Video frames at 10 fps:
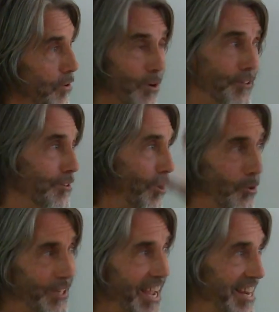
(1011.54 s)
All the
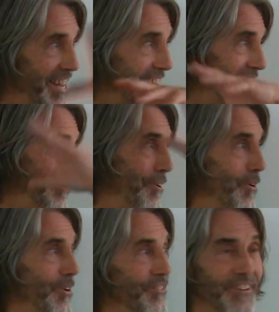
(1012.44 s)
collating,
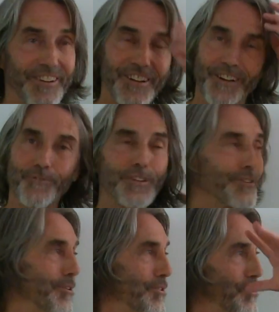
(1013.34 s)
all the
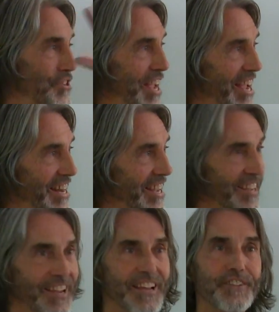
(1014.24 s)

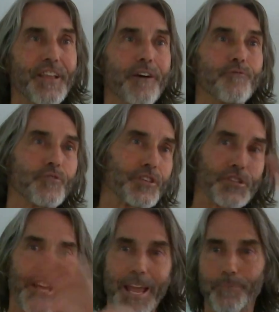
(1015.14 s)
regurgitating never
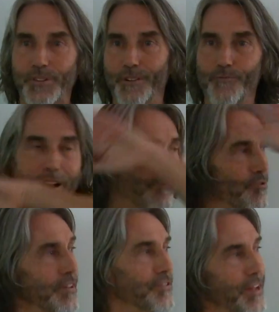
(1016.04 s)
escapes the
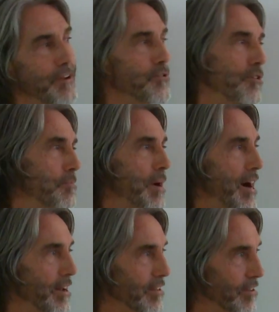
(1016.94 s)
reference that you're a
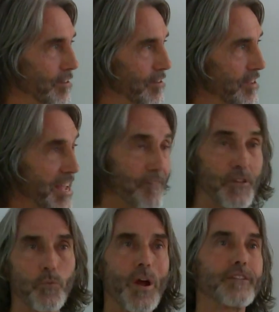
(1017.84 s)
body.
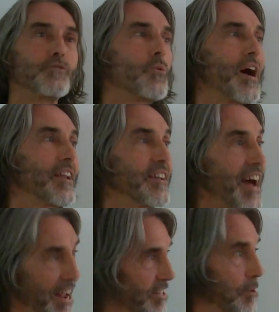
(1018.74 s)
Even when you want to
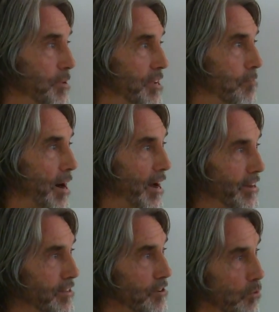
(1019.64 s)
not to be a
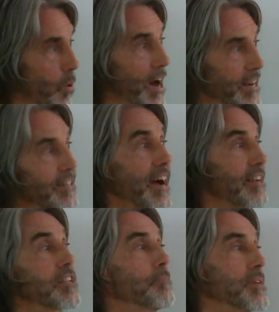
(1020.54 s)
body, you're wanting
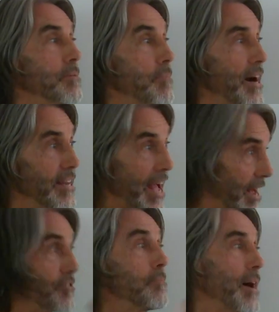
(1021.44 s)
not to be a body
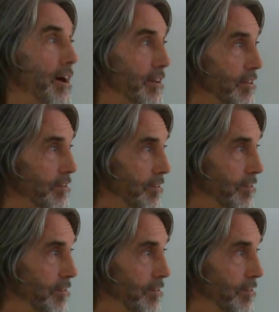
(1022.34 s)
as a body.